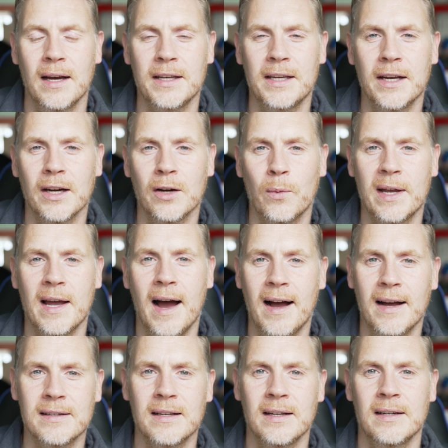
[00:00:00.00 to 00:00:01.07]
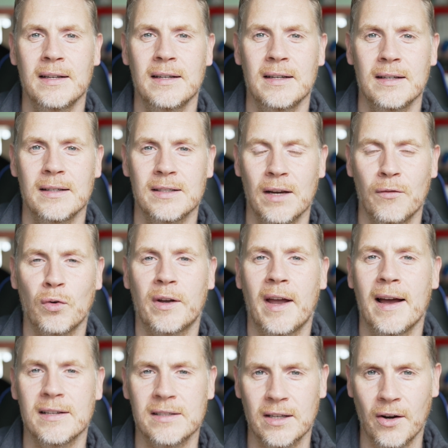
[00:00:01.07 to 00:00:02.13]
a year, we had several
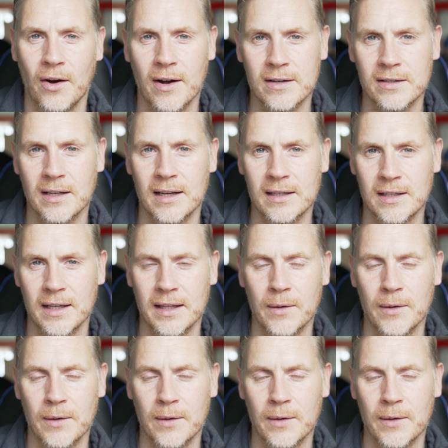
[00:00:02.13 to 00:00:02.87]
guests in our house last night.